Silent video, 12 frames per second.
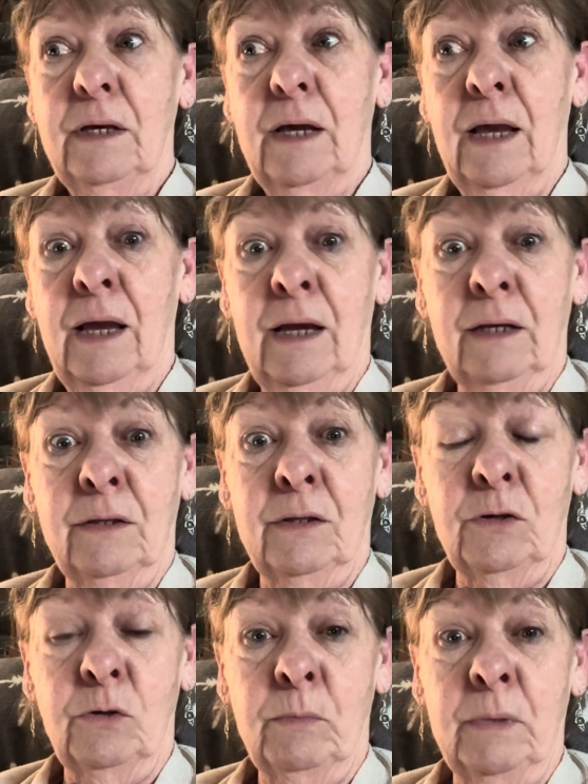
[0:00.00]
And the
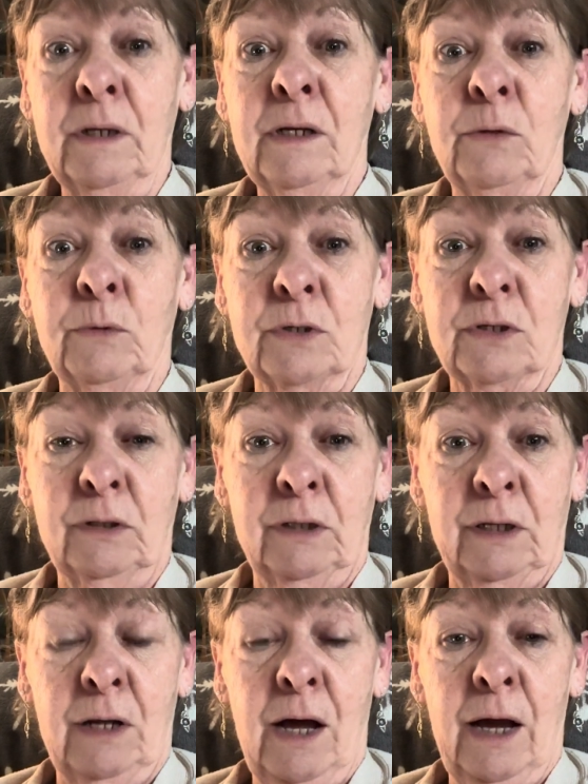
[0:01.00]
humidity was a
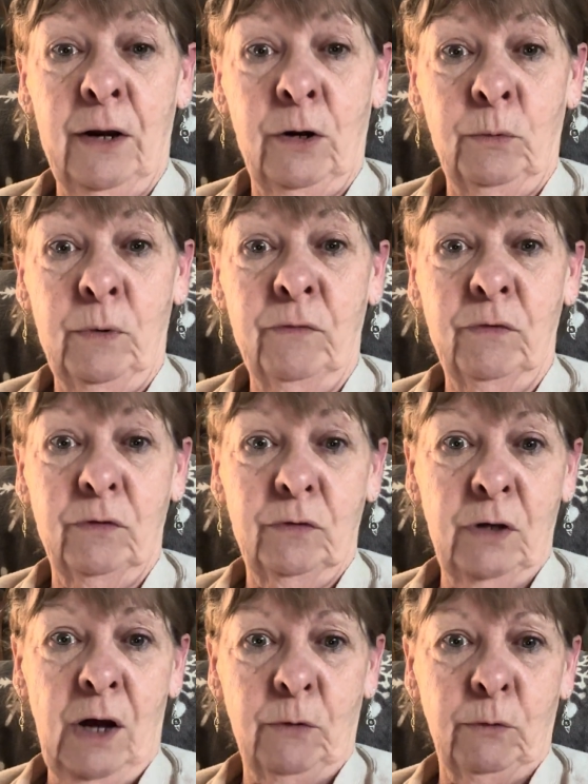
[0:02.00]
little higher. We've
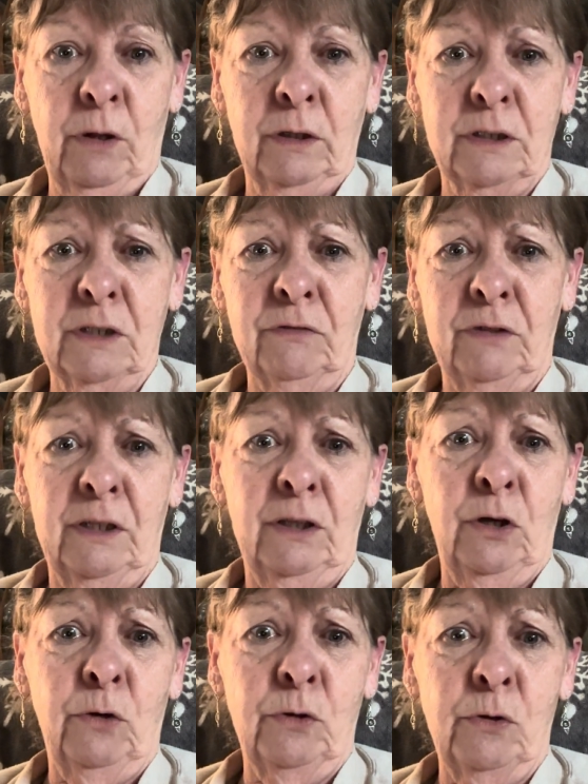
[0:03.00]
got relatively
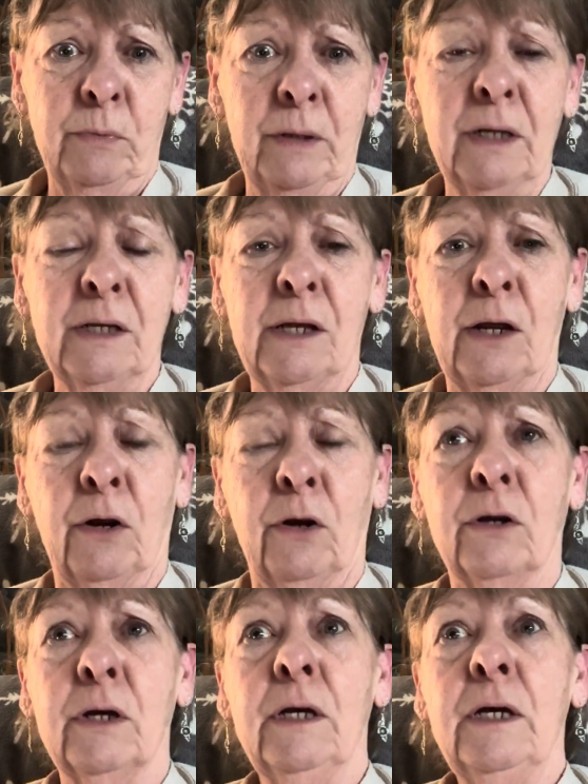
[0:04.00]
low humidity
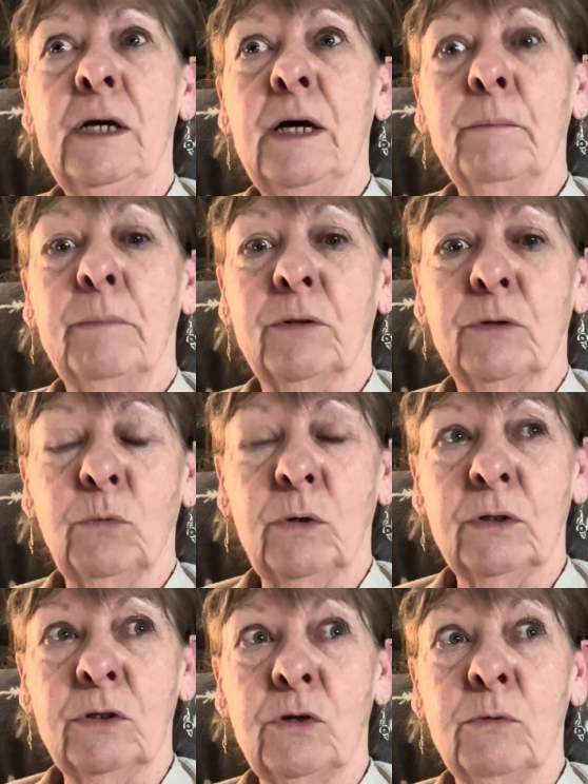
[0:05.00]
here, but
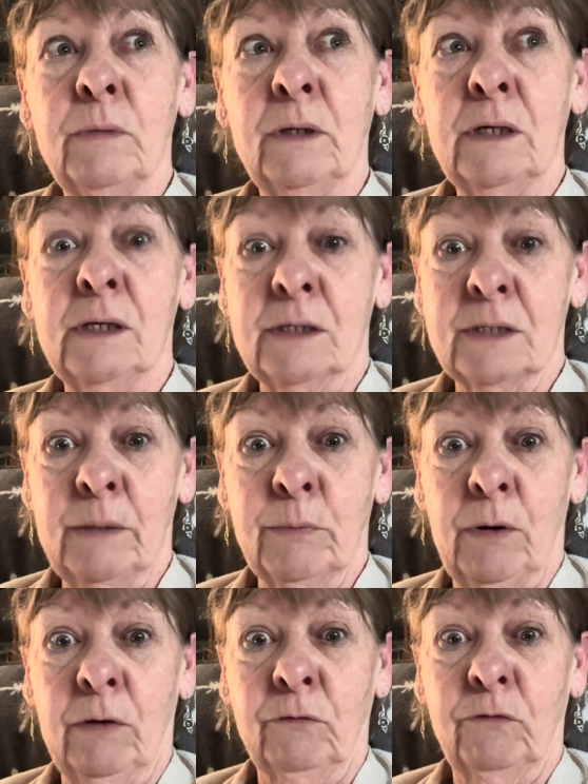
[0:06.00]
when the humidity is up
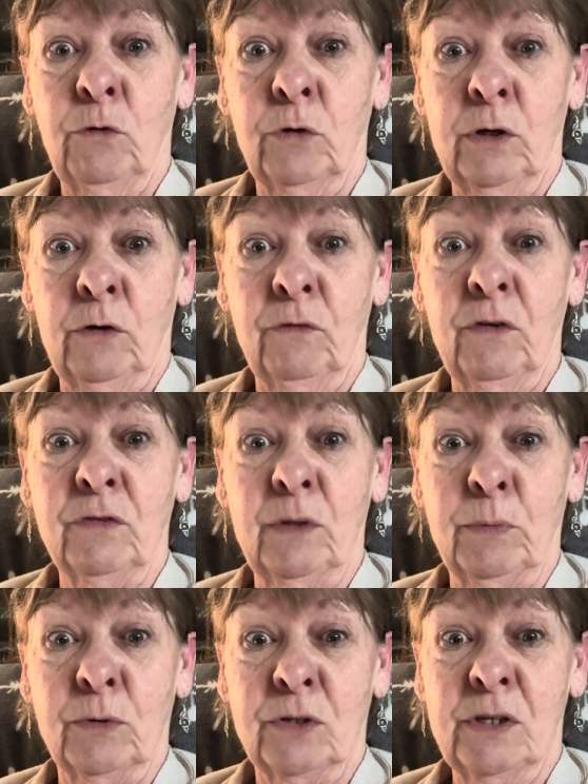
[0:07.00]
around 40 or
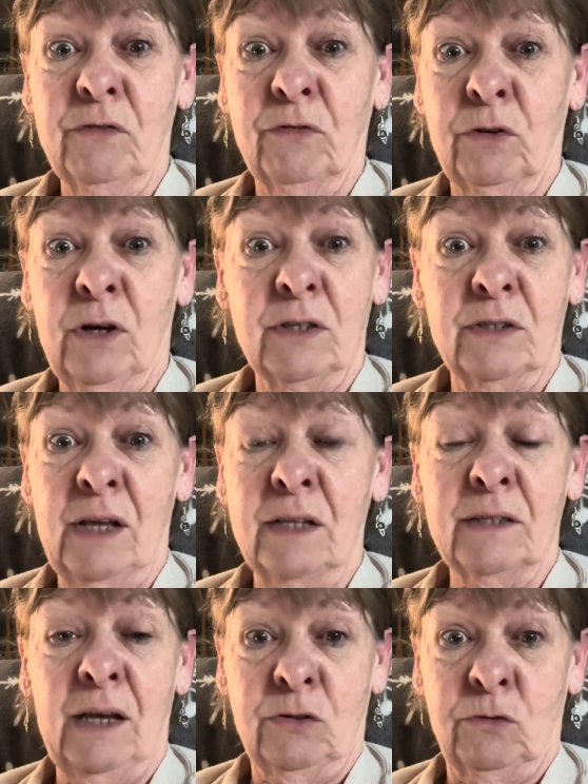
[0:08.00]
50% for us,
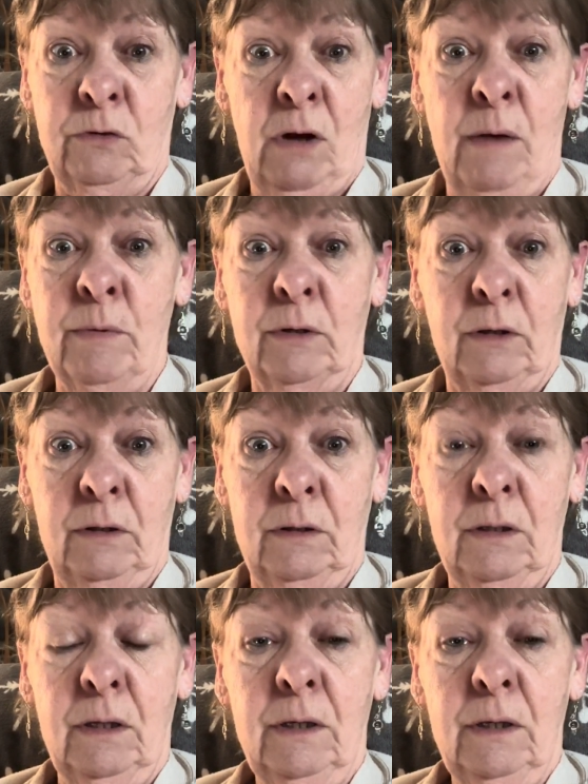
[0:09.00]
that's astronomical.